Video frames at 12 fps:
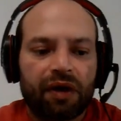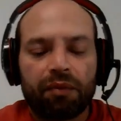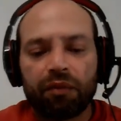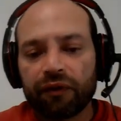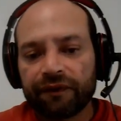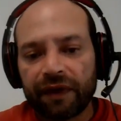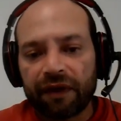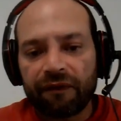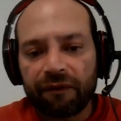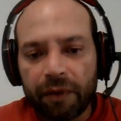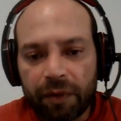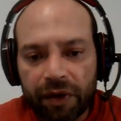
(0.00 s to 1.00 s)
Both types of
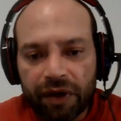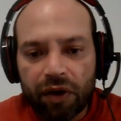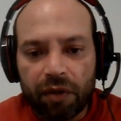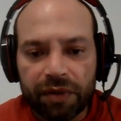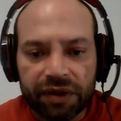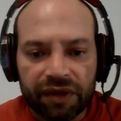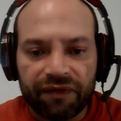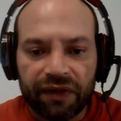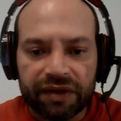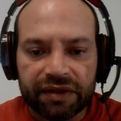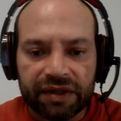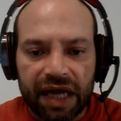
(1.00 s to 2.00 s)
memory come in
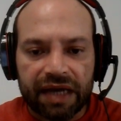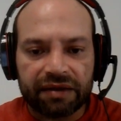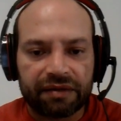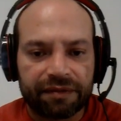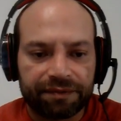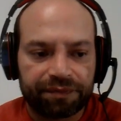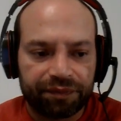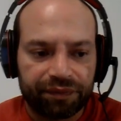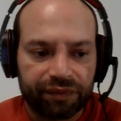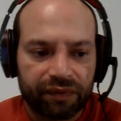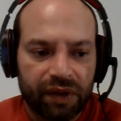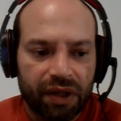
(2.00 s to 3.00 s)
different size
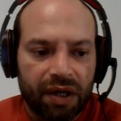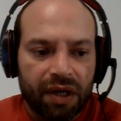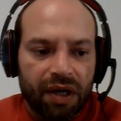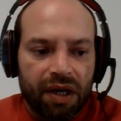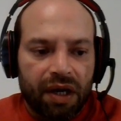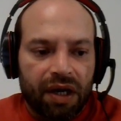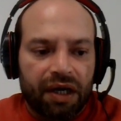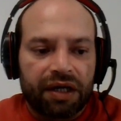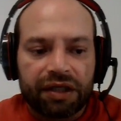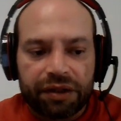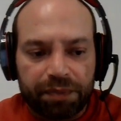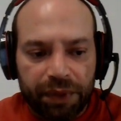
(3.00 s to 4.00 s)

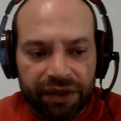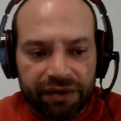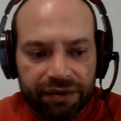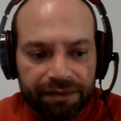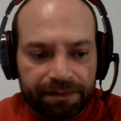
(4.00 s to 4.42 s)
and speeds.